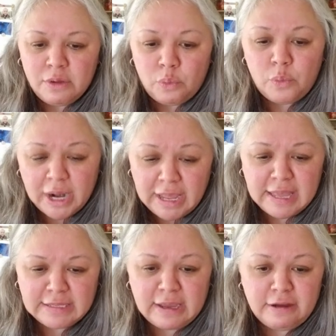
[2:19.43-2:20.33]
What I
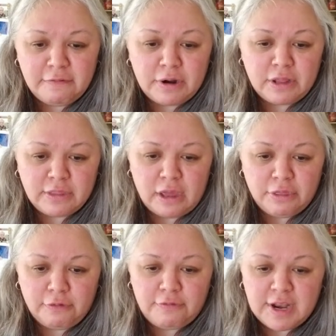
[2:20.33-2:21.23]
had covered on the
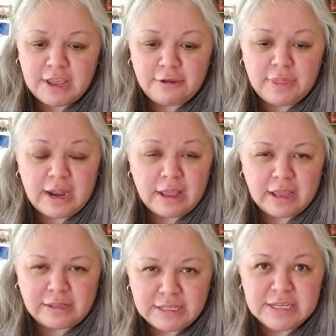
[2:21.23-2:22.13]
other video that I
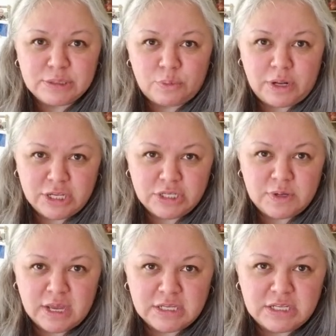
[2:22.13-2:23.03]
at least wanted you
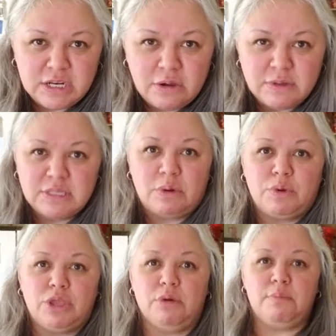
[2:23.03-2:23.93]
guys to know is that
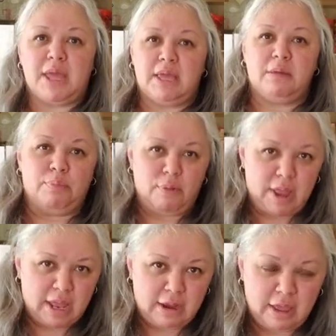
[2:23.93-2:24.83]
when you're making
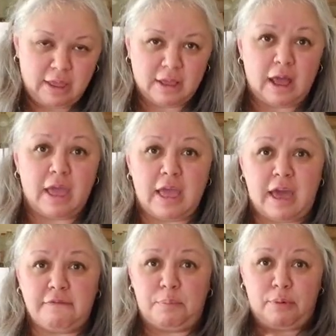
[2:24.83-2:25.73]
bread, I
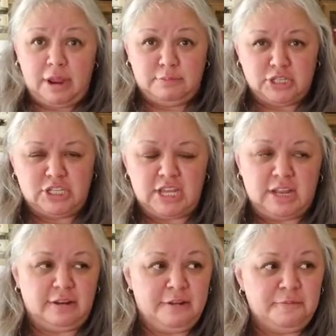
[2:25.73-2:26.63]
have a bread
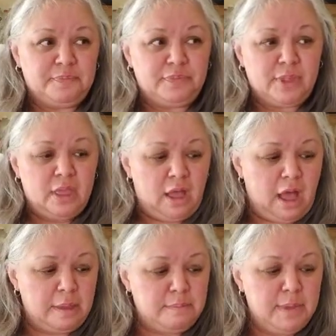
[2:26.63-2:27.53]
machine.
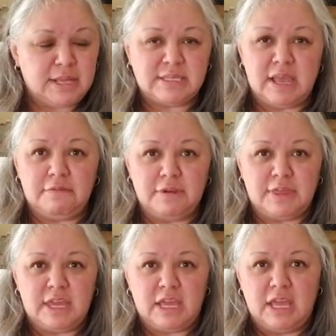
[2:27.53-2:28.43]
I mix
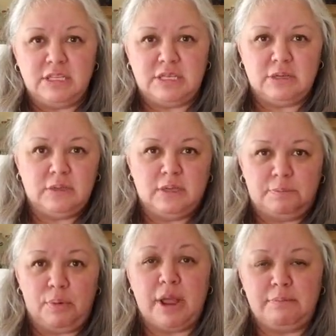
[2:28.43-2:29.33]
everything into the
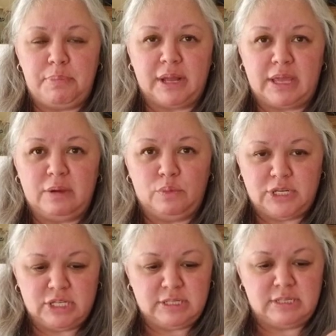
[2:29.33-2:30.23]
bread bucket,
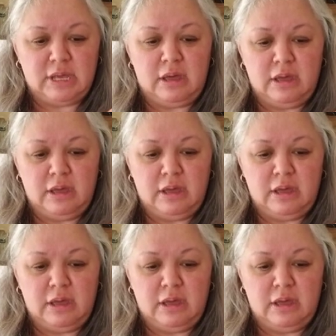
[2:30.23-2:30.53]
which is a,